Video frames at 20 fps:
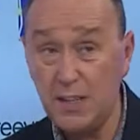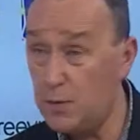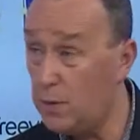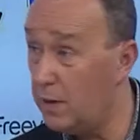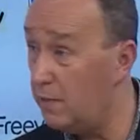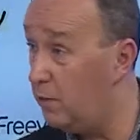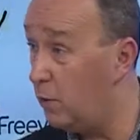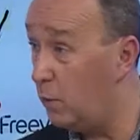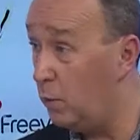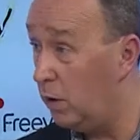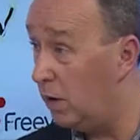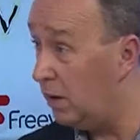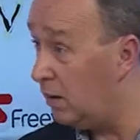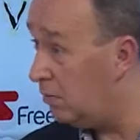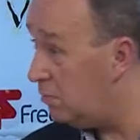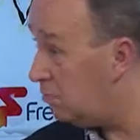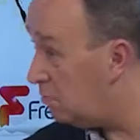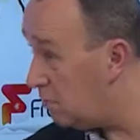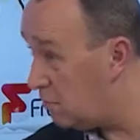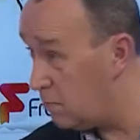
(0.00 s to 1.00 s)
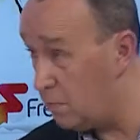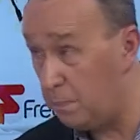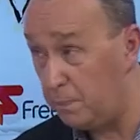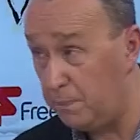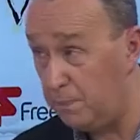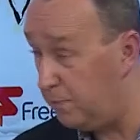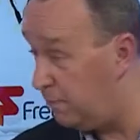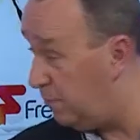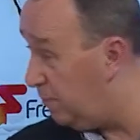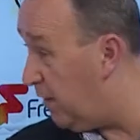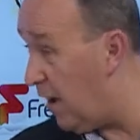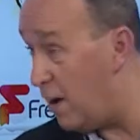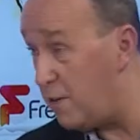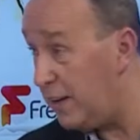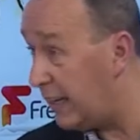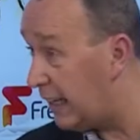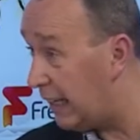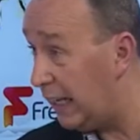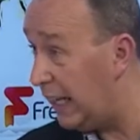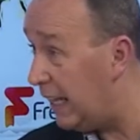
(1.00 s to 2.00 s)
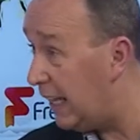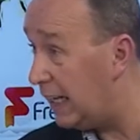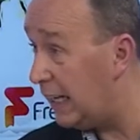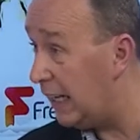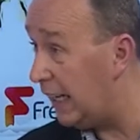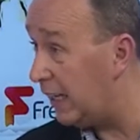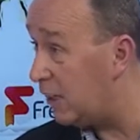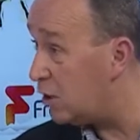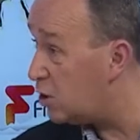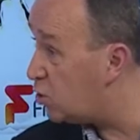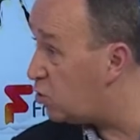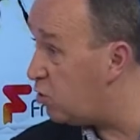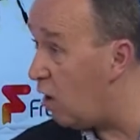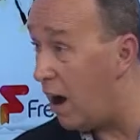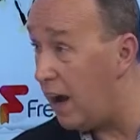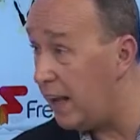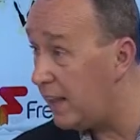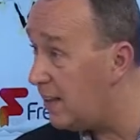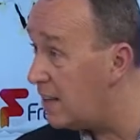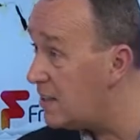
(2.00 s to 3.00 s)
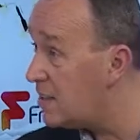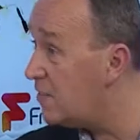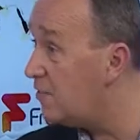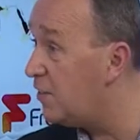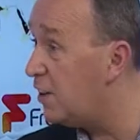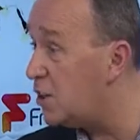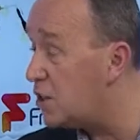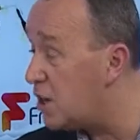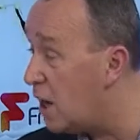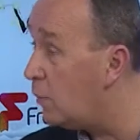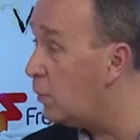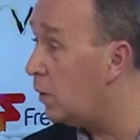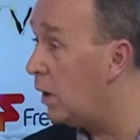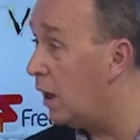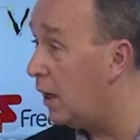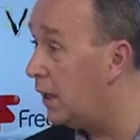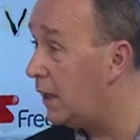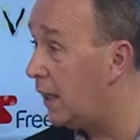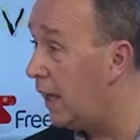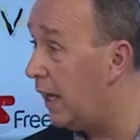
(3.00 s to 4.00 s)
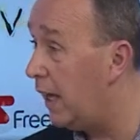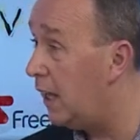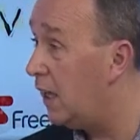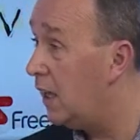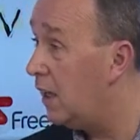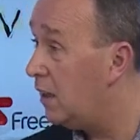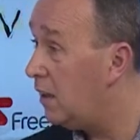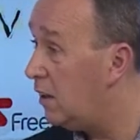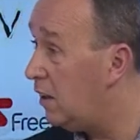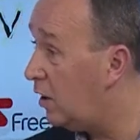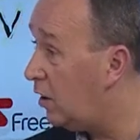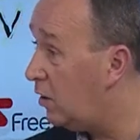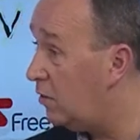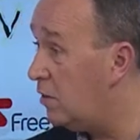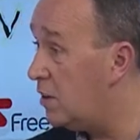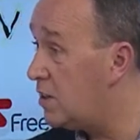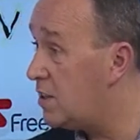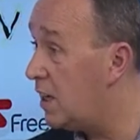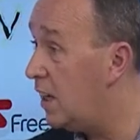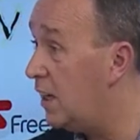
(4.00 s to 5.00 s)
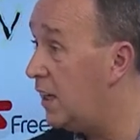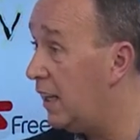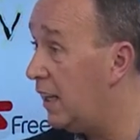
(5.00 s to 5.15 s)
to everyone very clearly, try this. If you don't like it, you can return